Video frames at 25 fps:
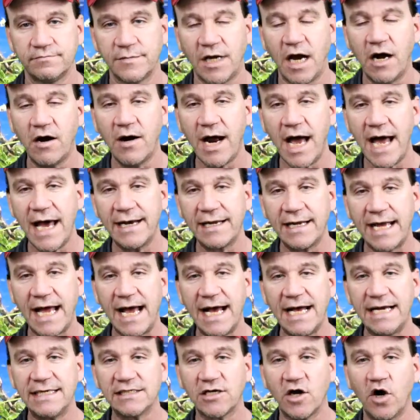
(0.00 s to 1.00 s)
All right,
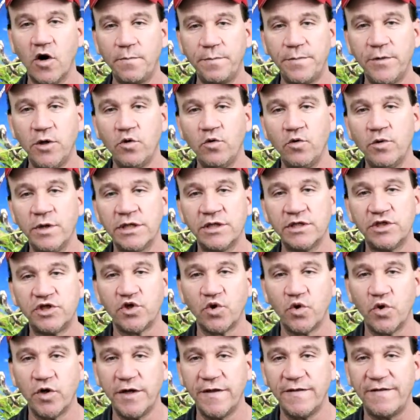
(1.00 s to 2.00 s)
guys. guys, hope you
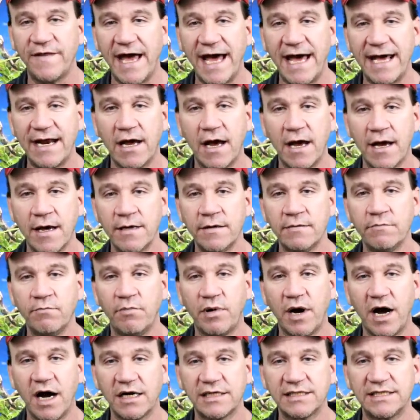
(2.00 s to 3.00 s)
enjoyed that
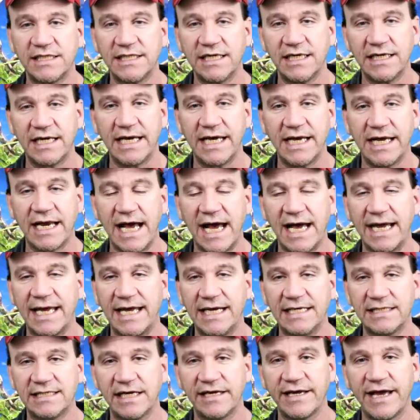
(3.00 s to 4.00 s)
unboxing again. I
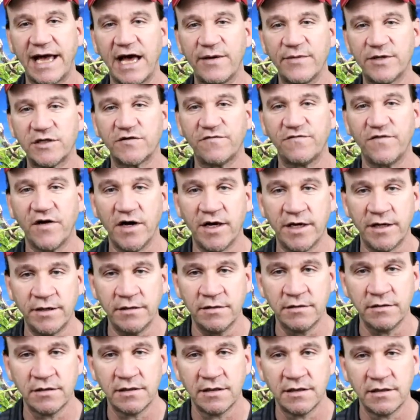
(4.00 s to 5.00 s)
can't tell you how much
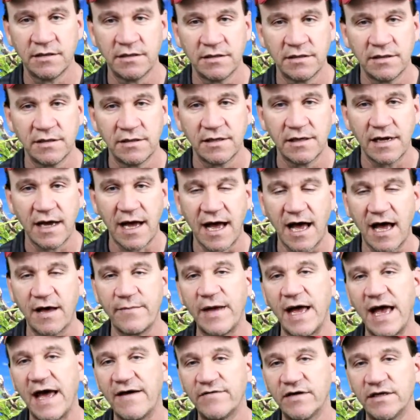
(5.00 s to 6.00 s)
fun
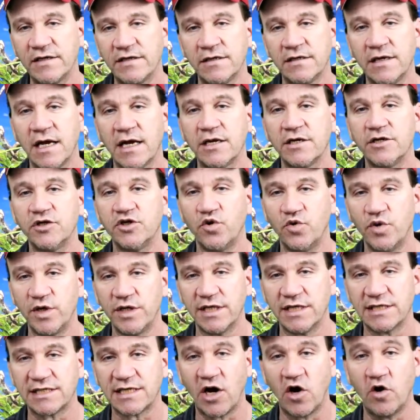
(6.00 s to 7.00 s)
I'm having
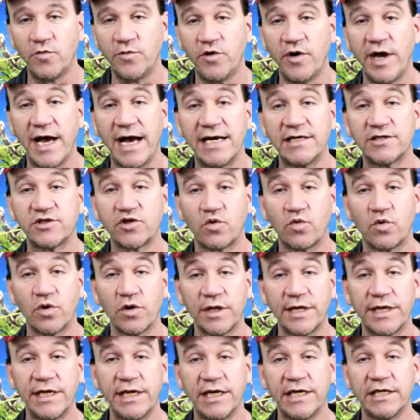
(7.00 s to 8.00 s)
doing this. I hope you guys are
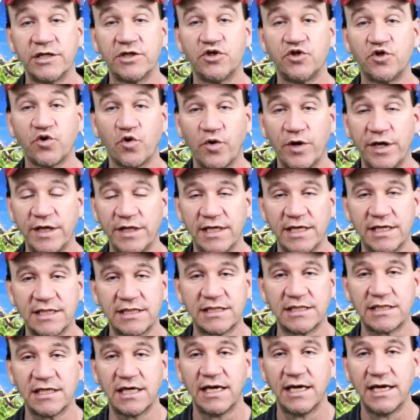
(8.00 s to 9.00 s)
really enjoying this.